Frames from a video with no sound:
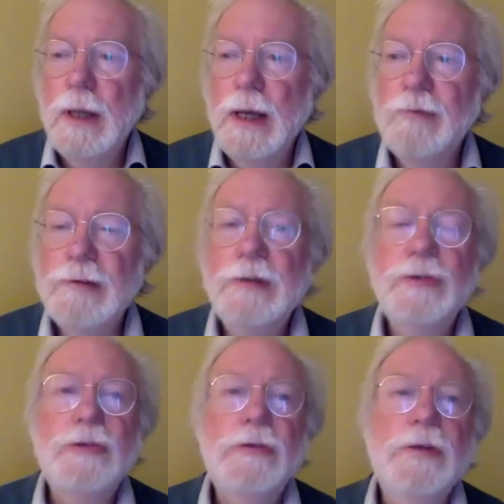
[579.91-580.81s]

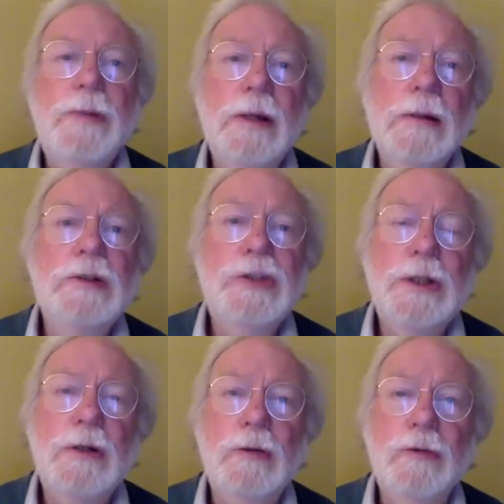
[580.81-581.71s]
evolutionary biology
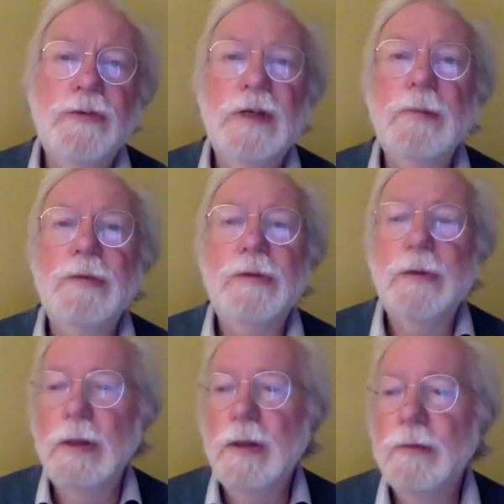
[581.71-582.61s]
concept
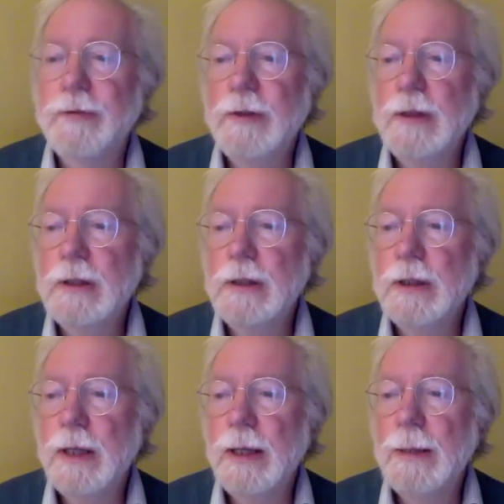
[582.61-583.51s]
of
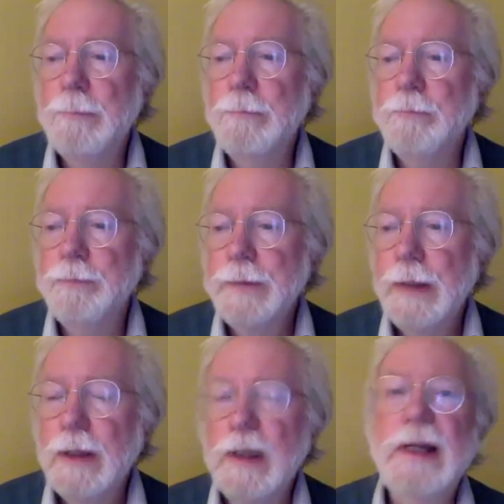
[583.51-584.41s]
the
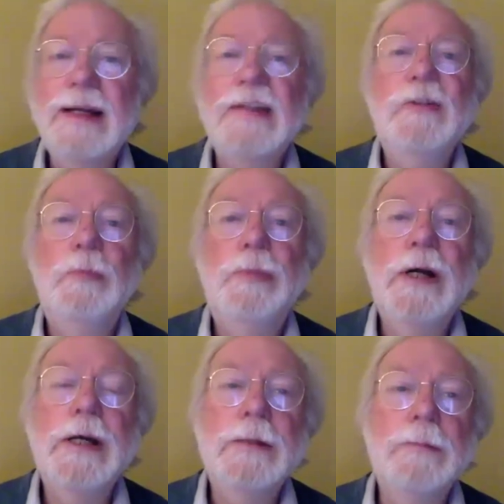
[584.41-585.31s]
collective
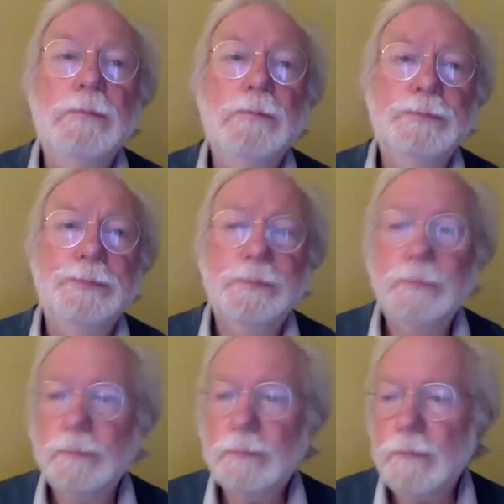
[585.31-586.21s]
brain,
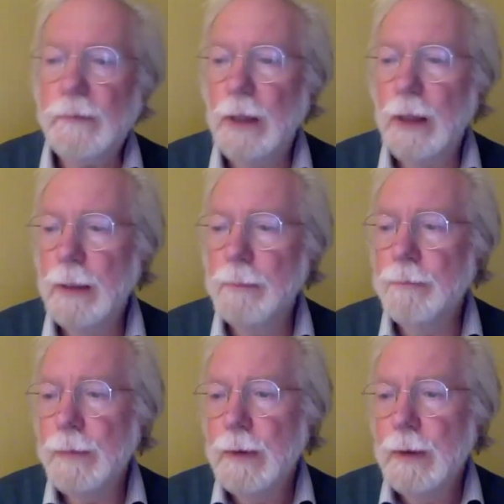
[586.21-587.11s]

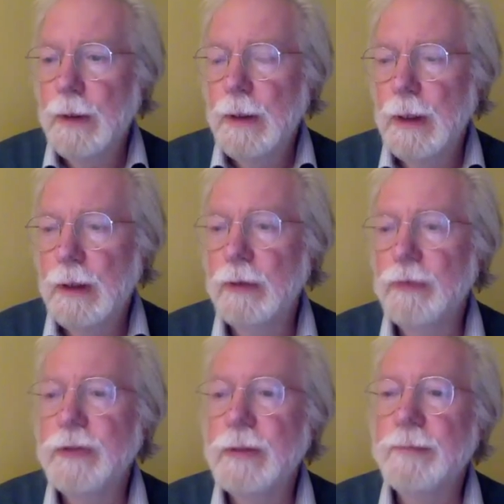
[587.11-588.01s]
a
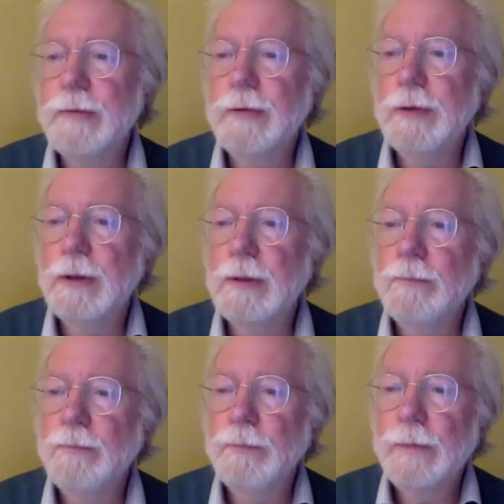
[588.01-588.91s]
concept
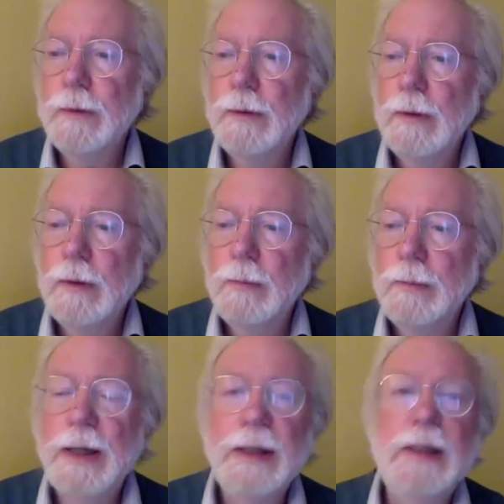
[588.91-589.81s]

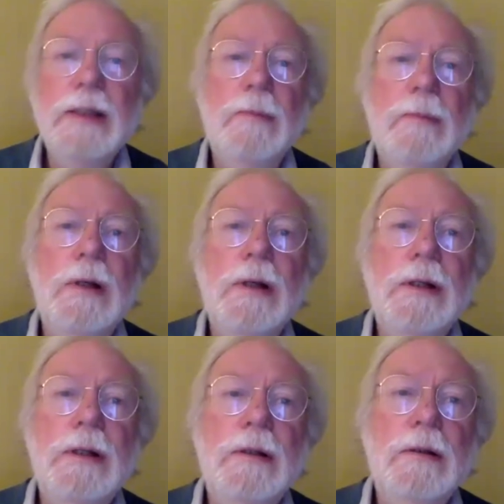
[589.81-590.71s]
pioneered
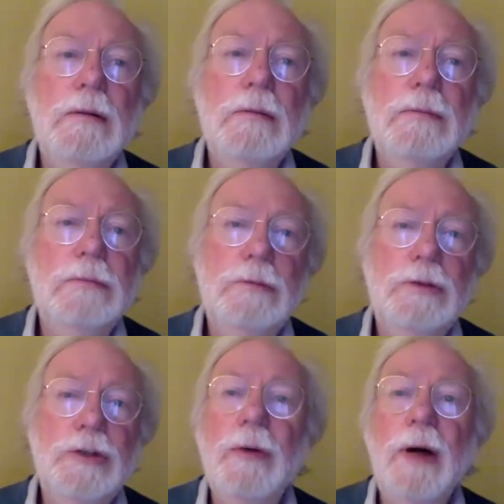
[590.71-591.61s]
by
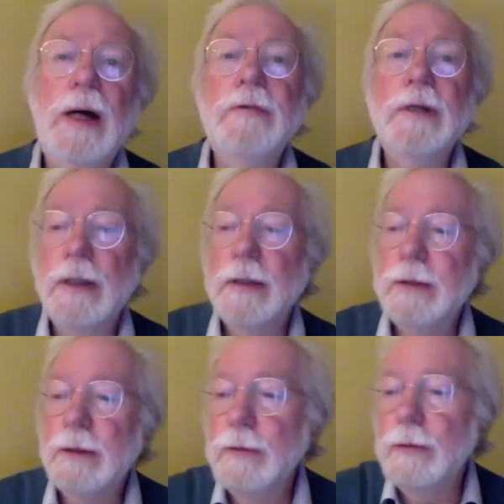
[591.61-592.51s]
Joe Heinrich, I
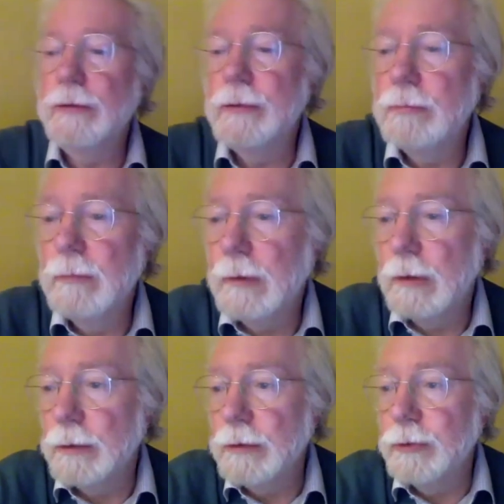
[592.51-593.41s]
think, who's
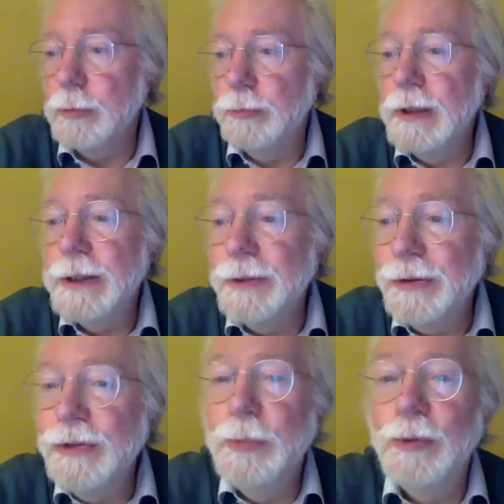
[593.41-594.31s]
got this brilliant
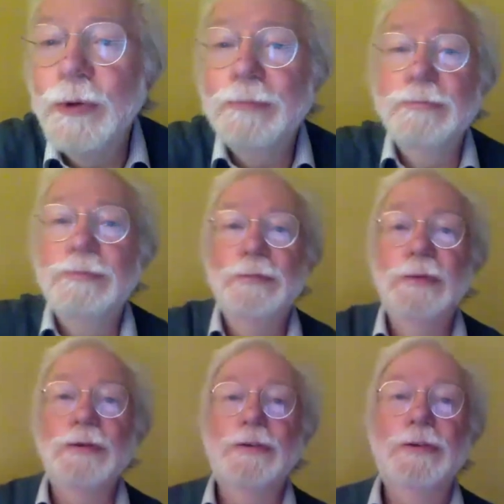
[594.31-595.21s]
new book,
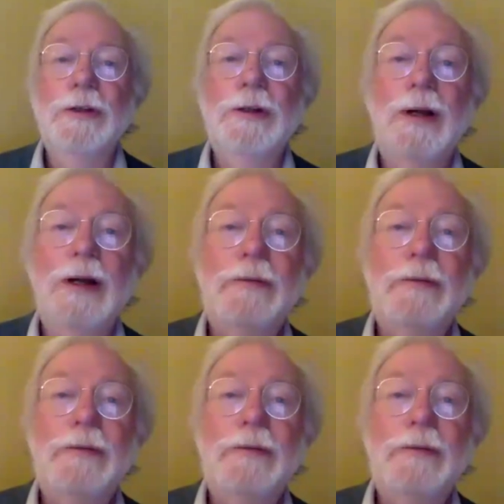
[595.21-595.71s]
which I